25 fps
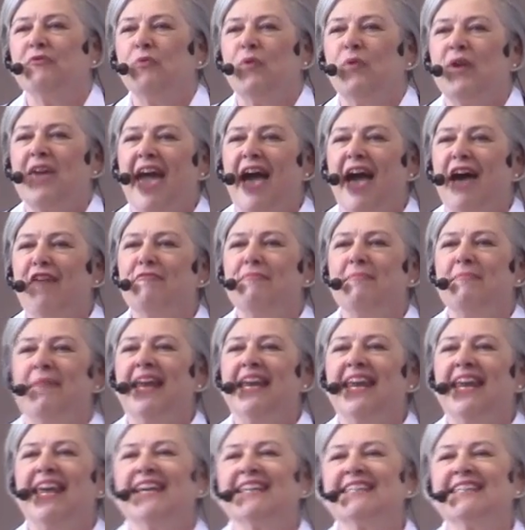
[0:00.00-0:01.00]
we have
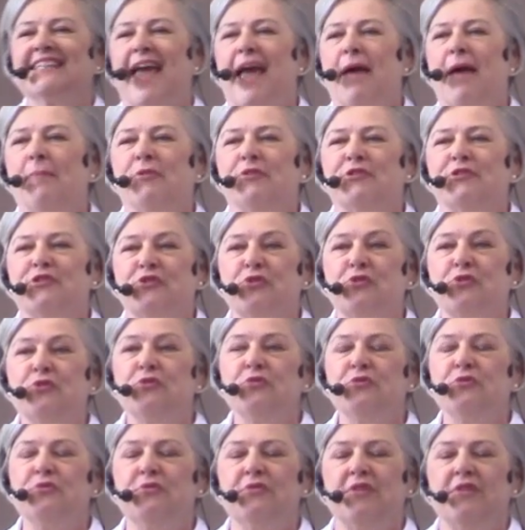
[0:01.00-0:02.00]
many examples
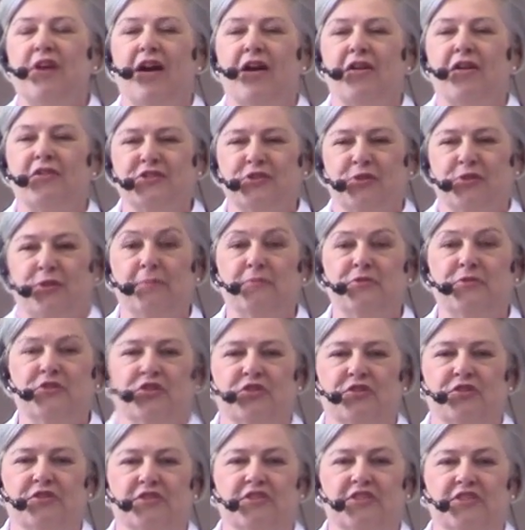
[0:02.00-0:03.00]
through our
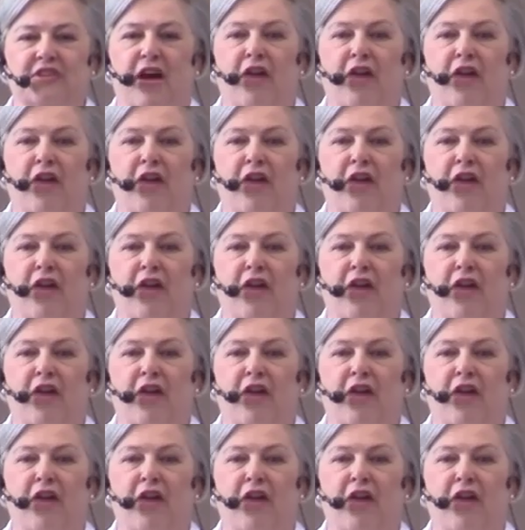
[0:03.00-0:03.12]
scriptures